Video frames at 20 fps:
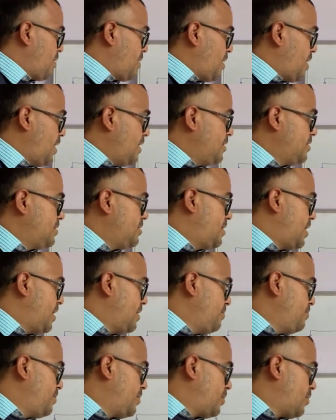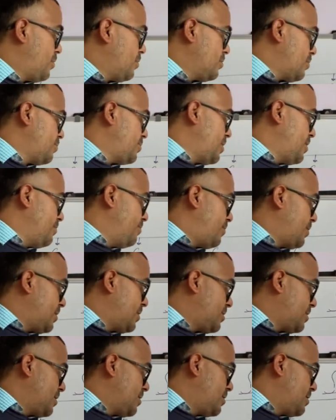and then because of the
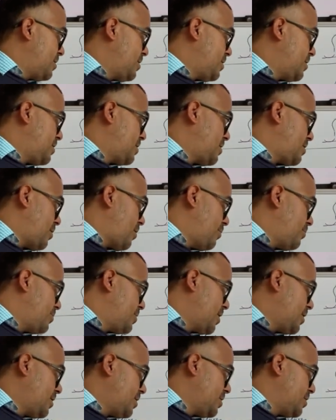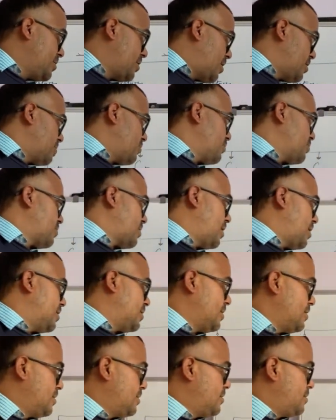impulses, this object is also
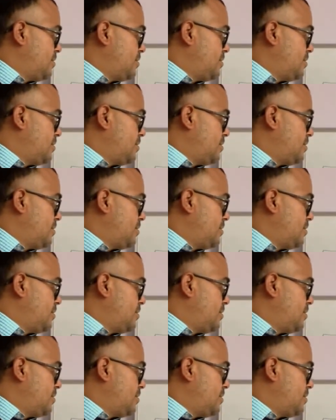starting